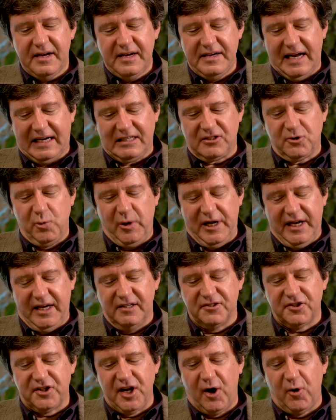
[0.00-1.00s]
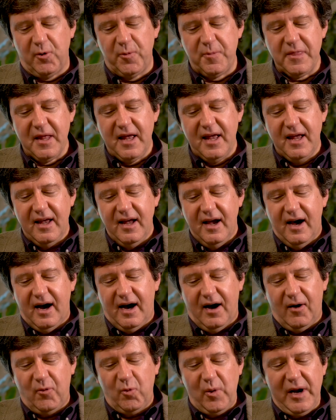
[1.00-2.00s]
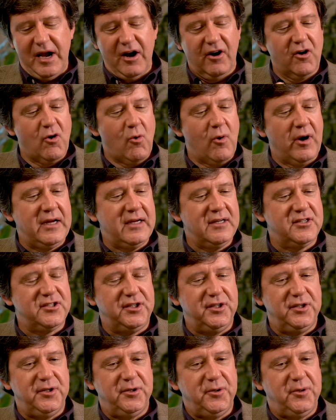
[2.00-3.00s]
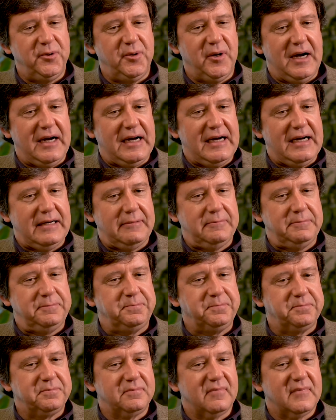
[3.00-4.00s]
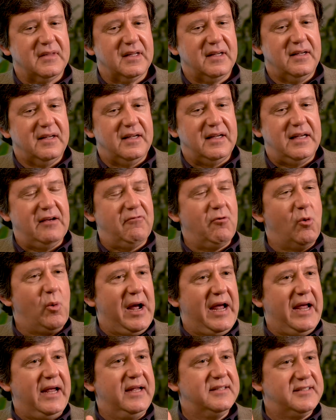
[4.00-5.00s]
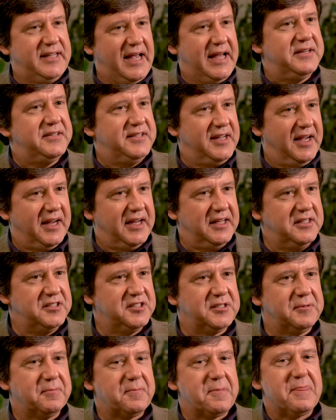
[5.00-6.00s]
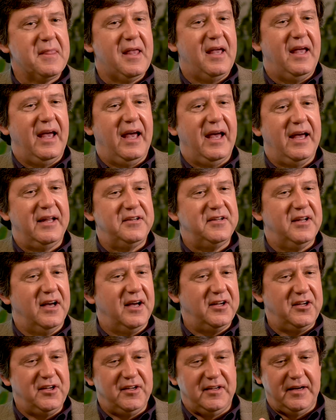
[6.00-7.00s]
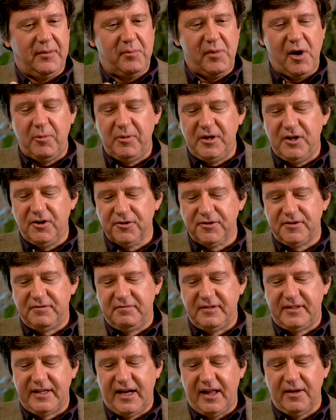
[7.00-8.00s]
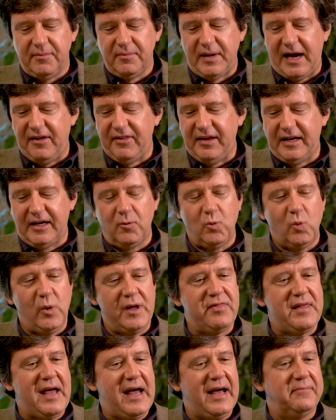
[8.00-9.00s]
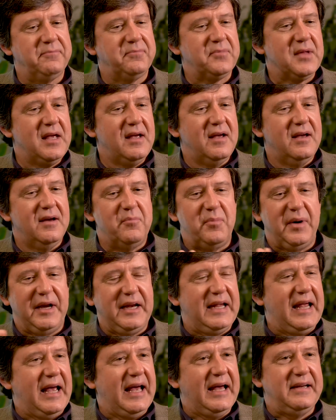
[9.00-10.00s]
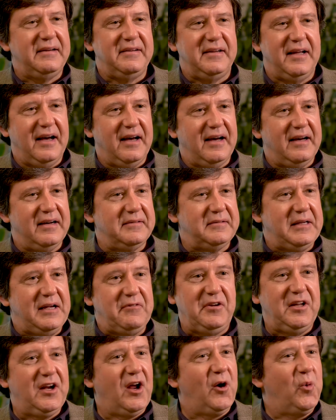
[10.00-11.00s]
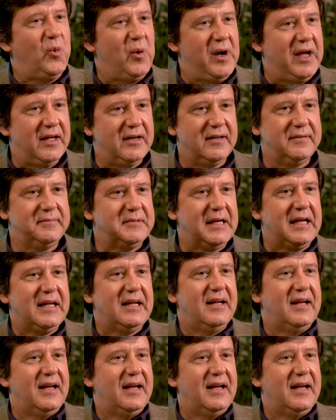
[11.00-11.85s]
next week. So we are going to give away 10 tickets, and in a moment you'll tell them how they can win that. But again, if you don't win,